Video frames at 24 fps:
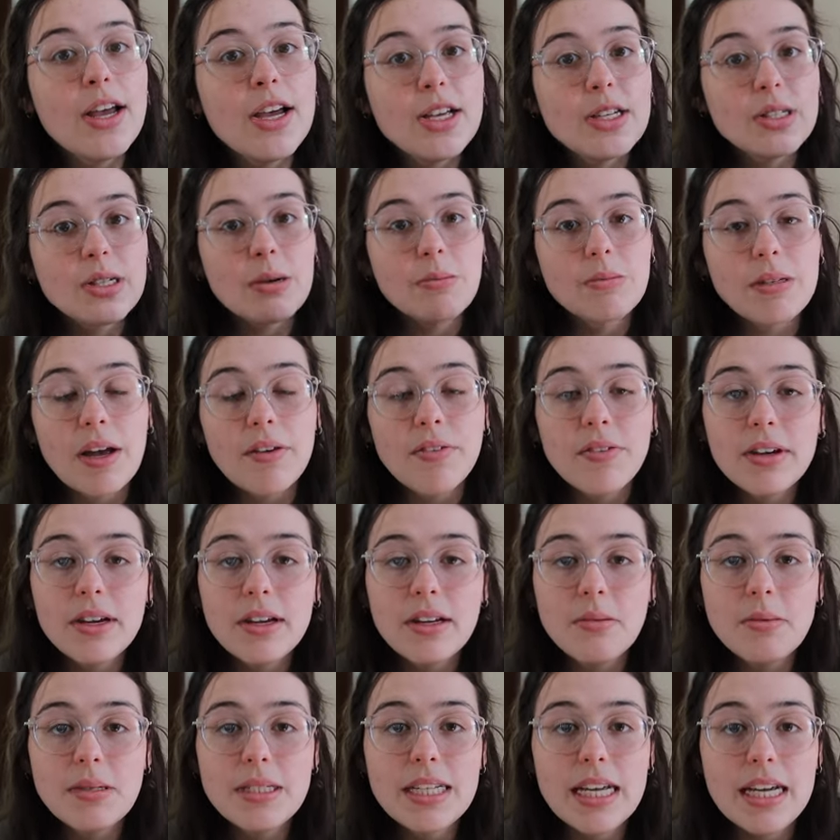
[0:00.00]
So I'm definitely
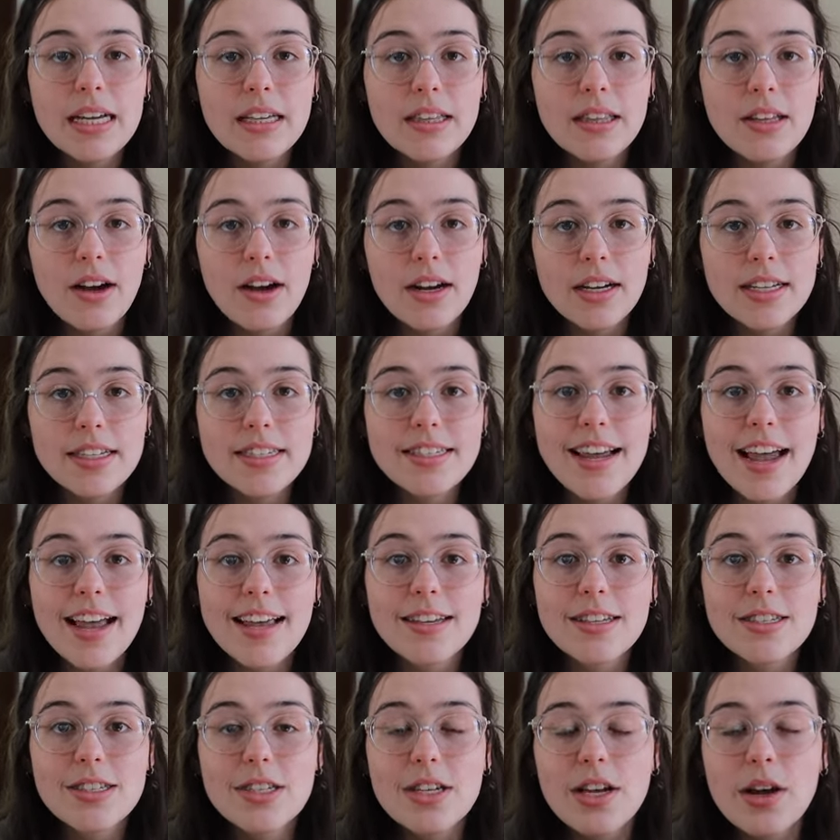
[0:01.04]
going to be taking the August
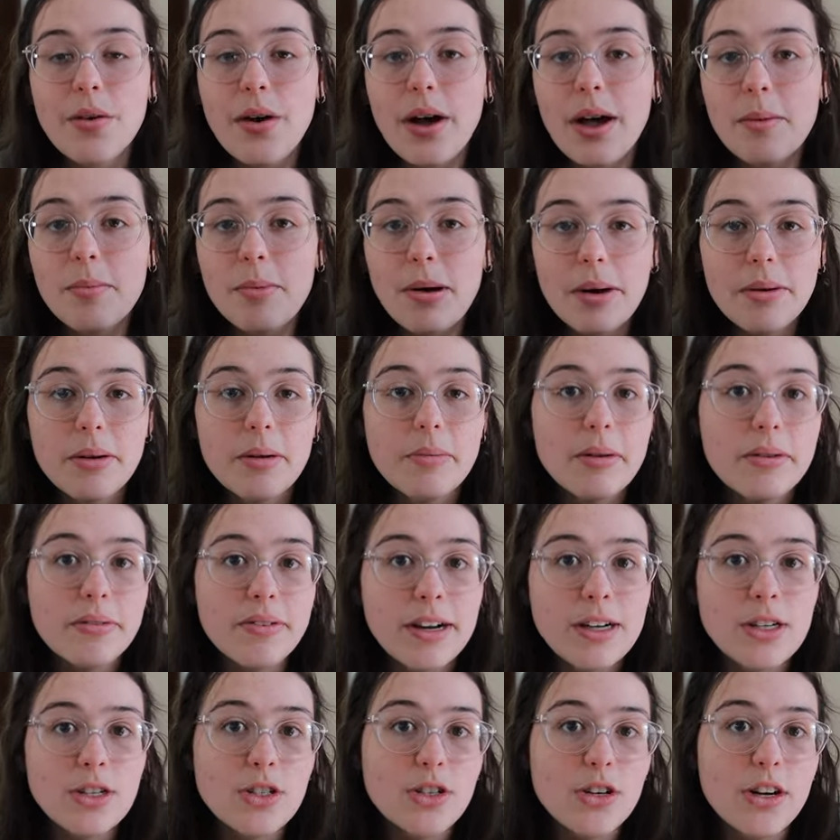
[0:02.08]
test, so I'll probably be
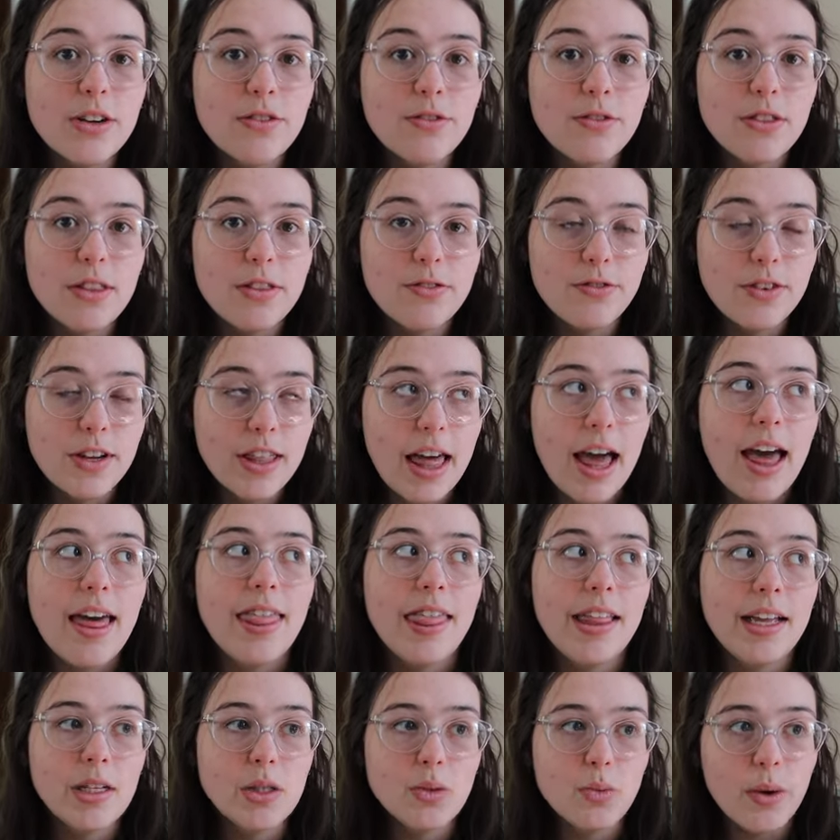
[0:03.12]
registering for that
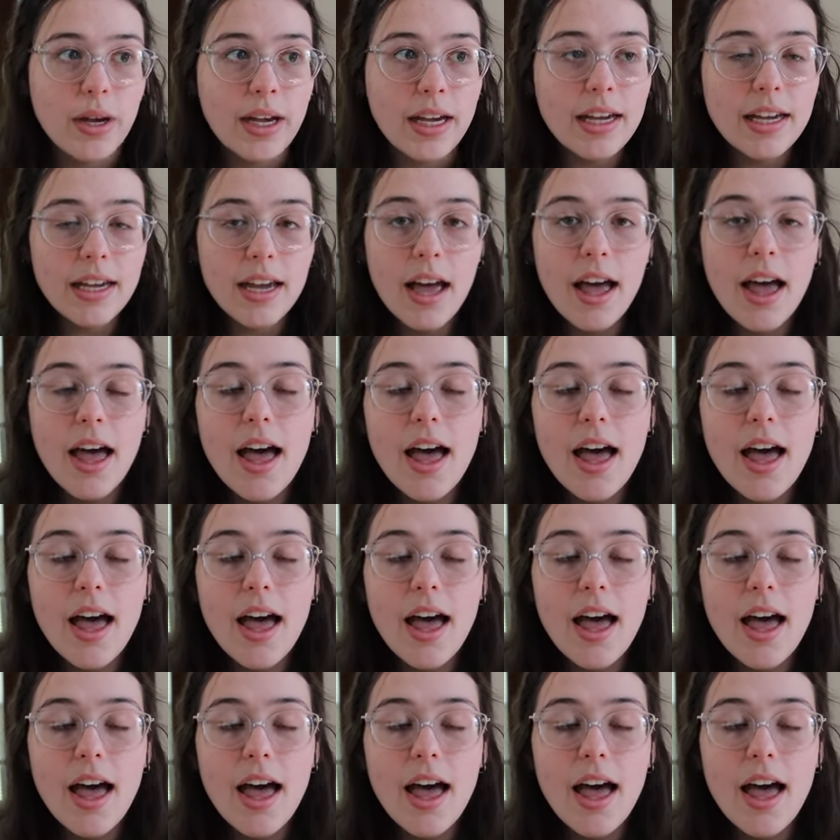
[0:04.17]
this week.